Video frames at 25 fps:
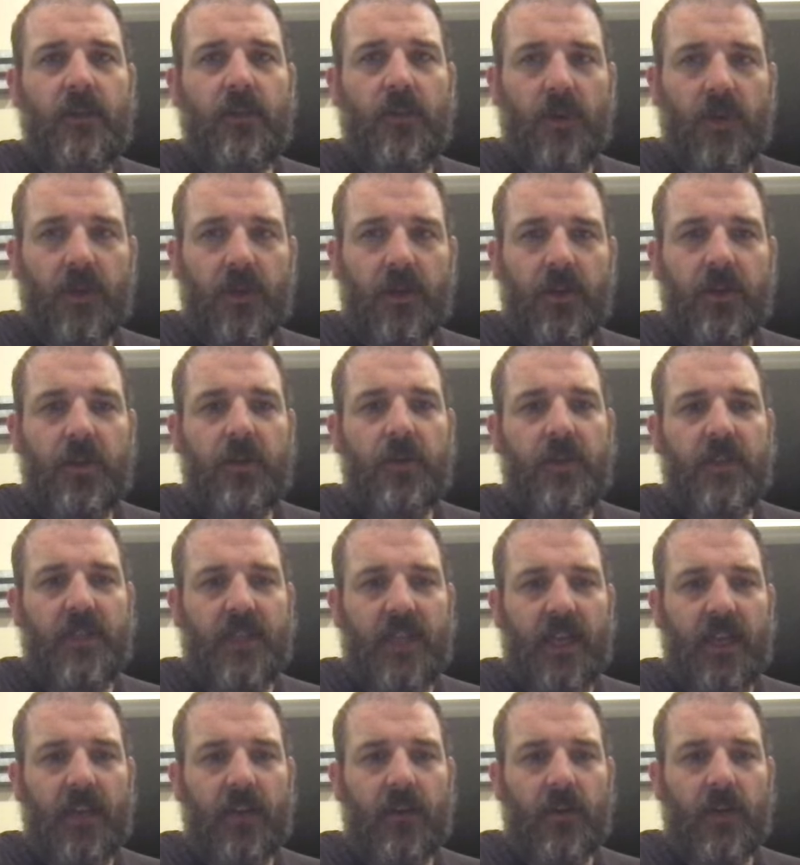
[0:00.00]
We're going to do it
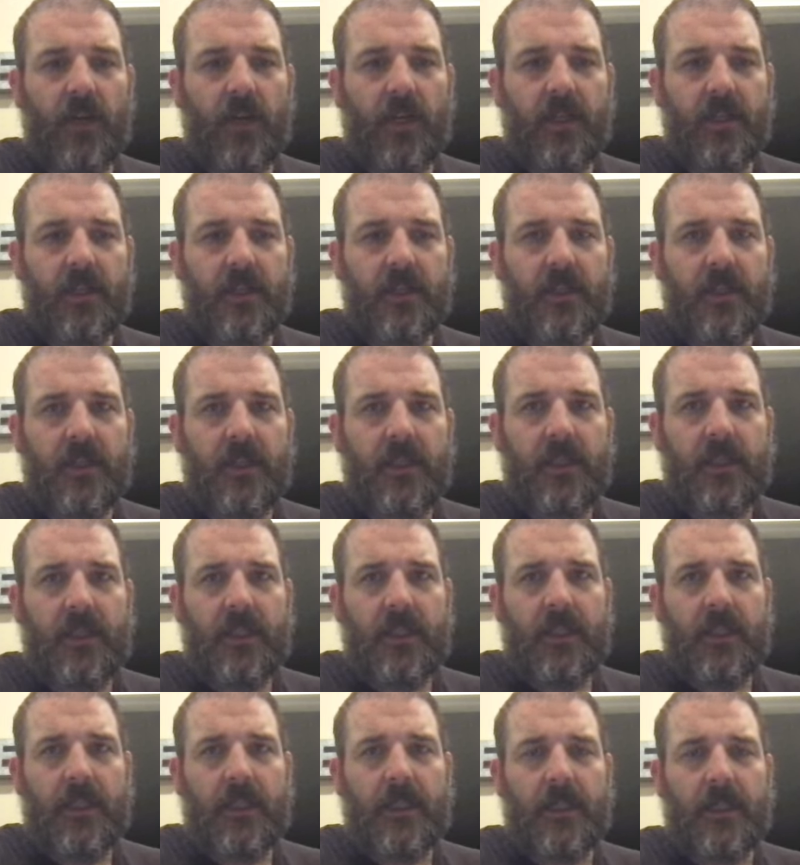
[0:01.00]
together, guys.
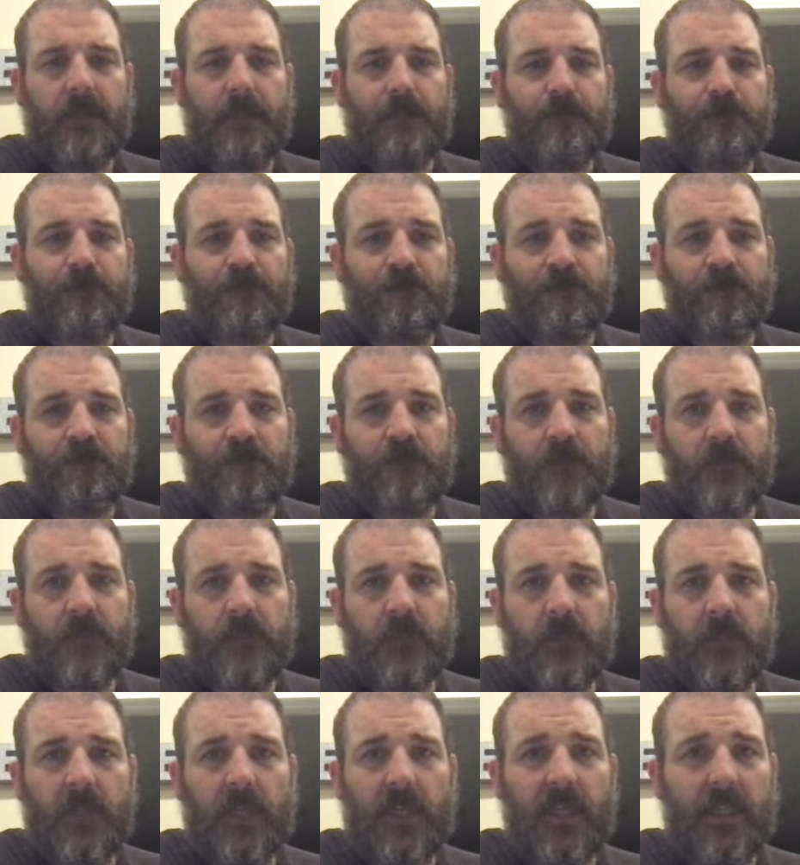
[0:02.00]
Um,
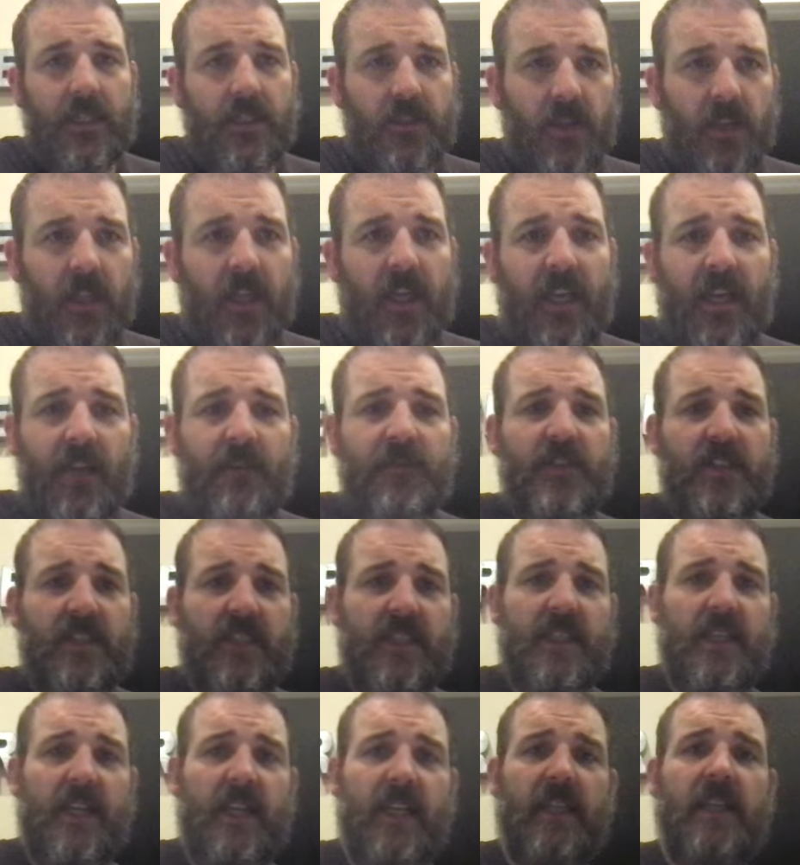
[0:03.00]
that's all I have to
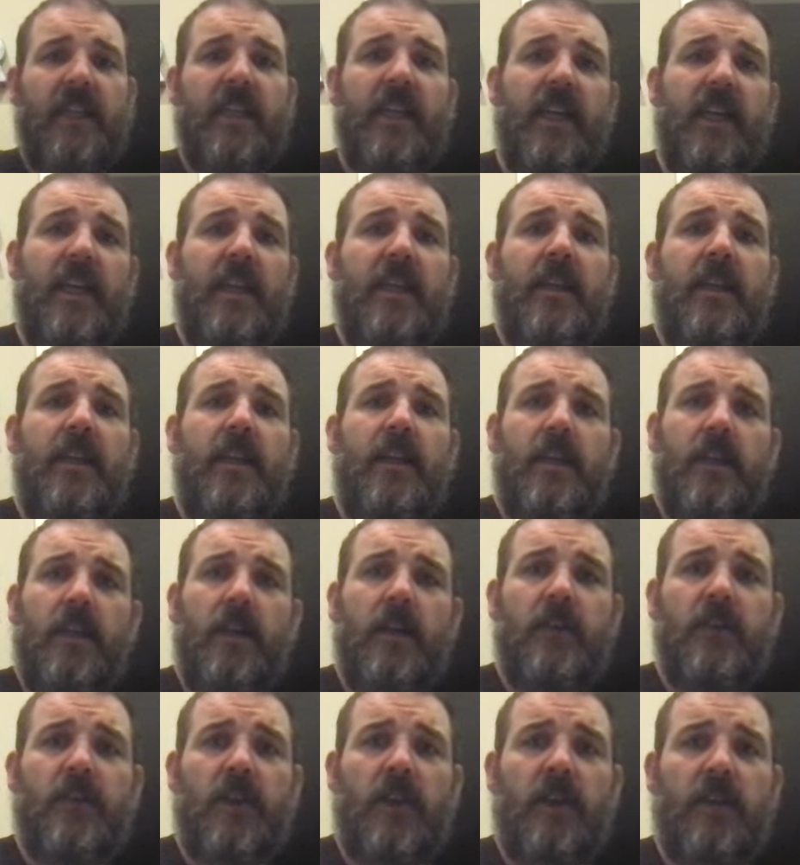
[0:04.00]
say today.
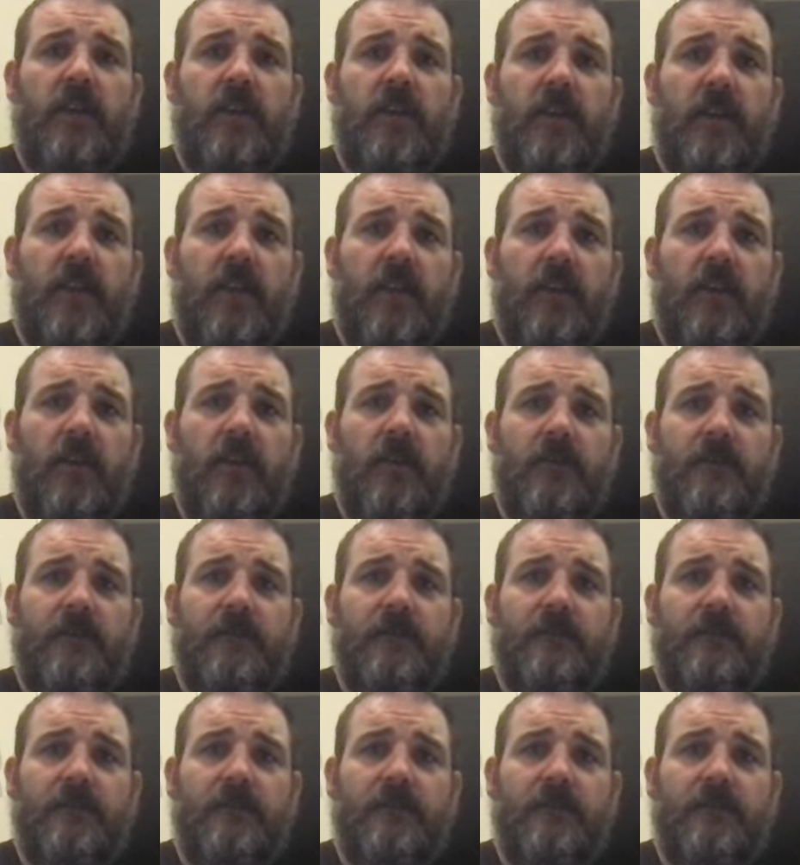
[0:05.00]
I'll talk to you later.